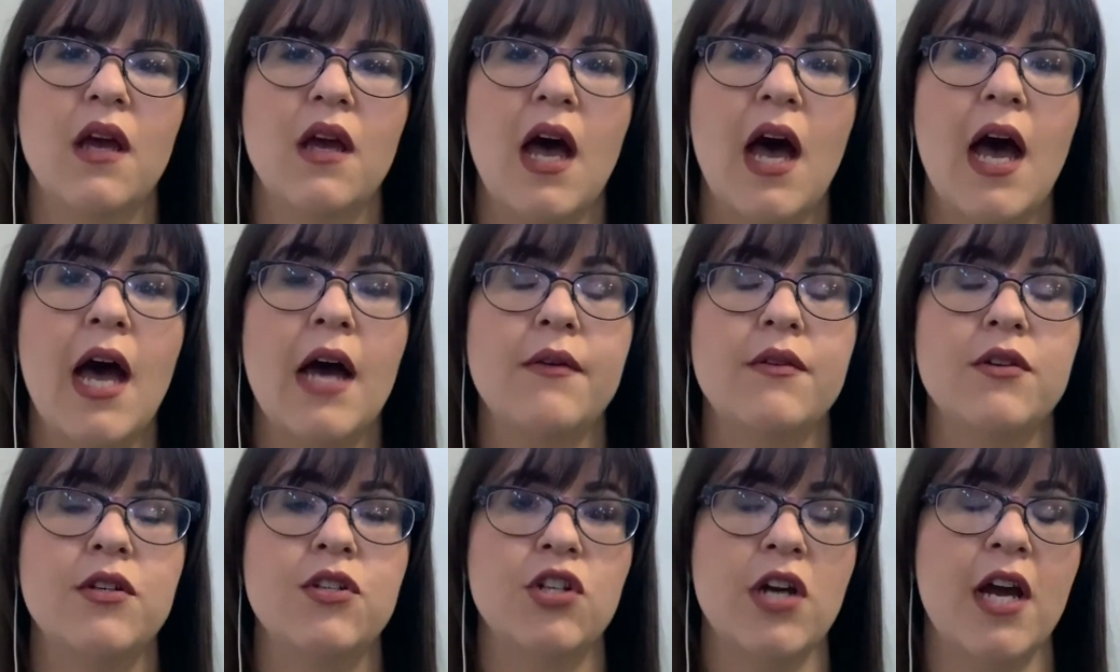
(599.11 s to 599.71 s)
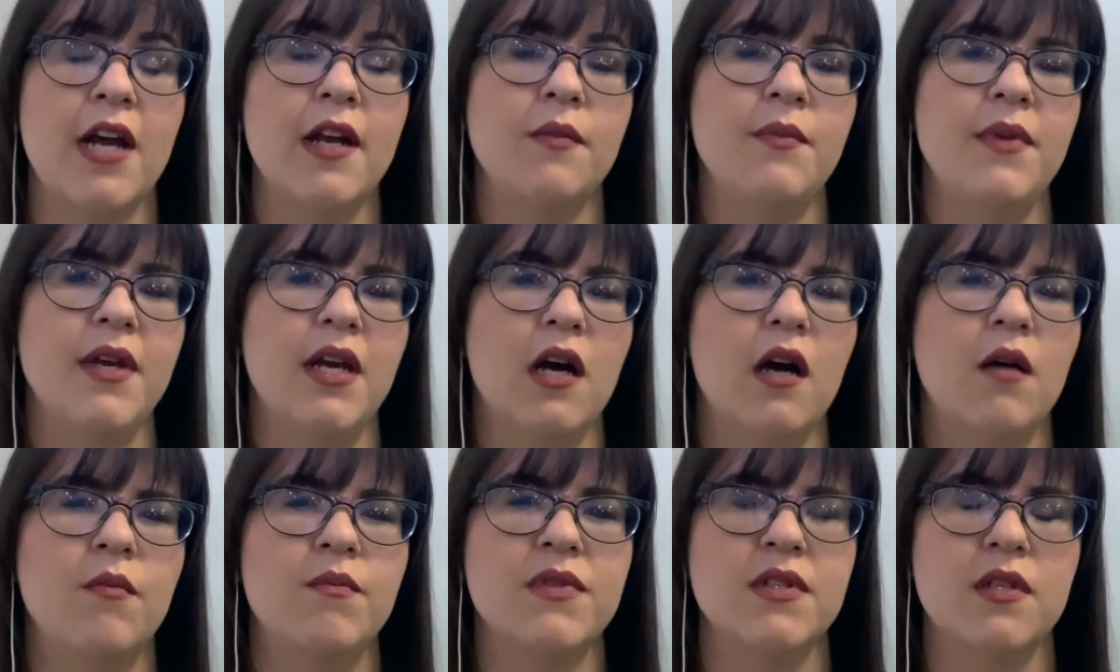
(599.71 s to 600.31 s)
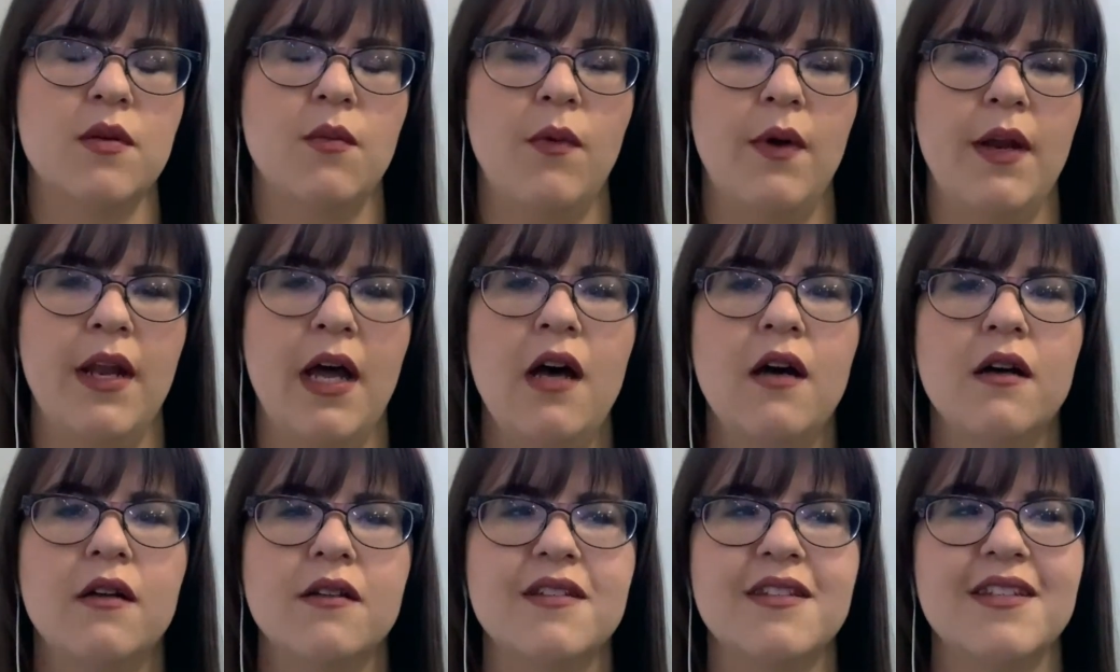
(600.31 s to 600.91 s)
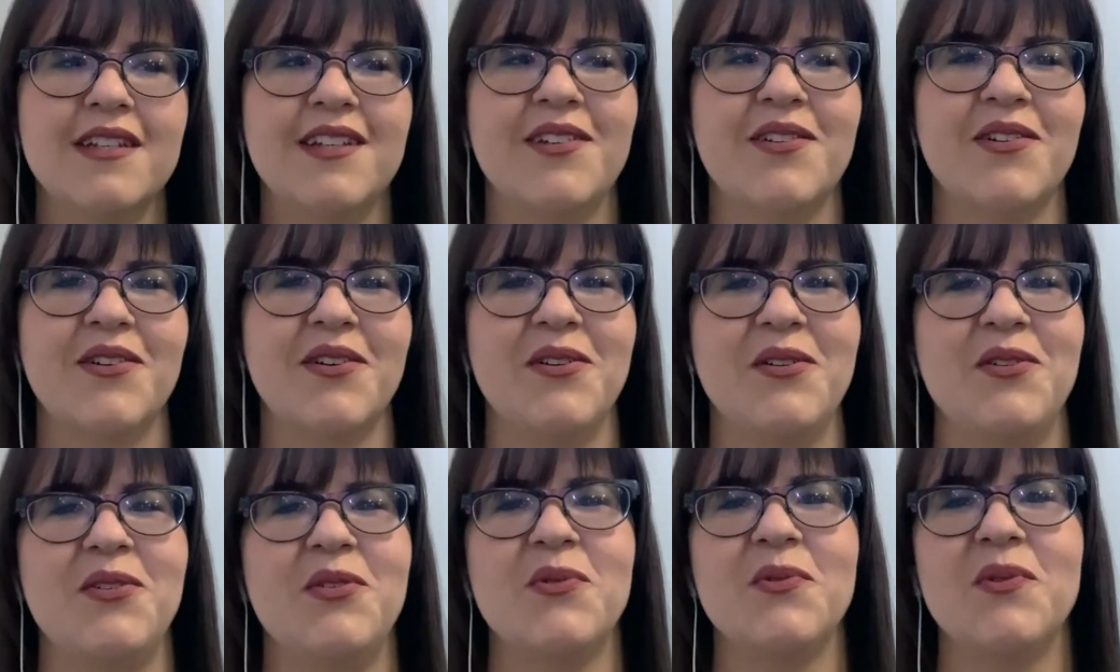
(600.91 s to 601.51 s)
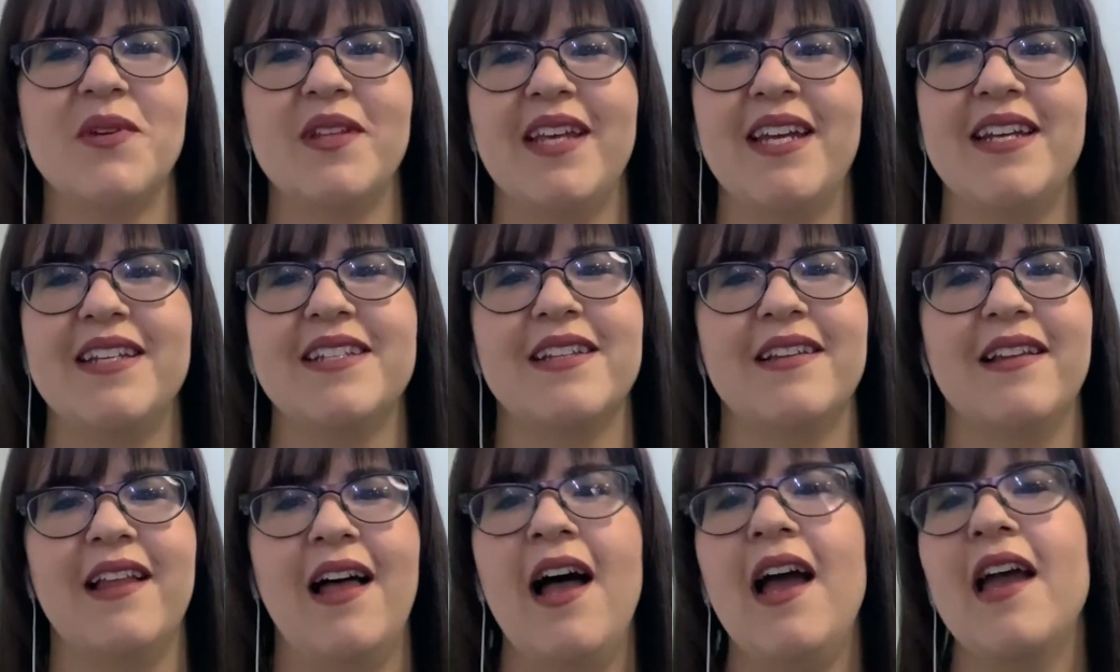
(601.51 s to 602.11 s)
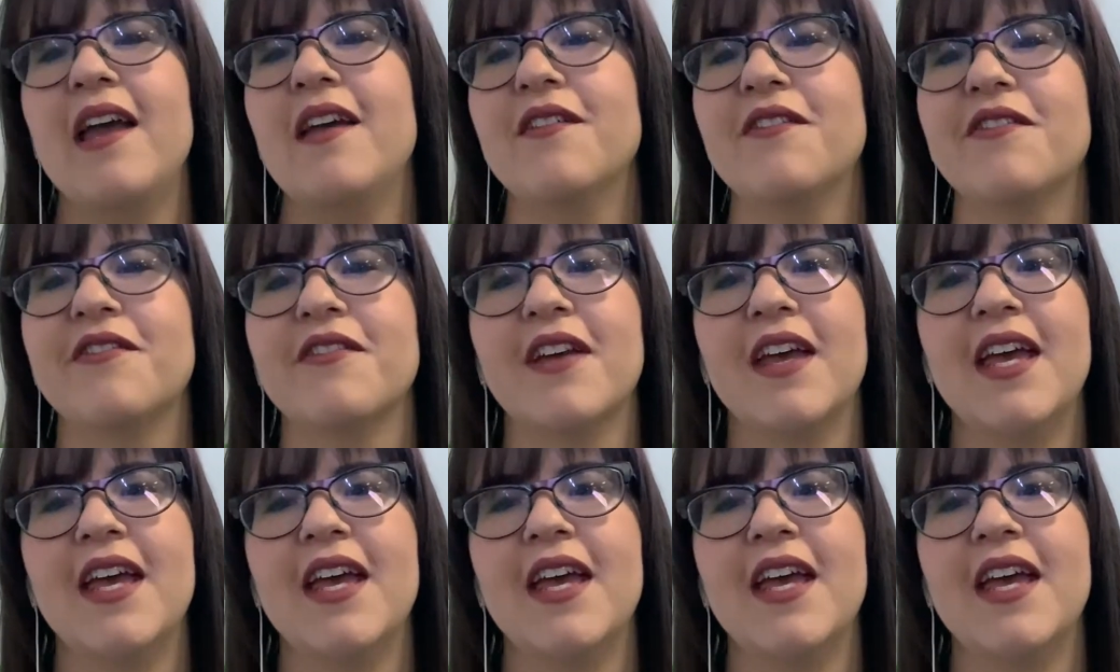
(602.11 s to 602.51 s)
I would try to become someone else in order to relate to life.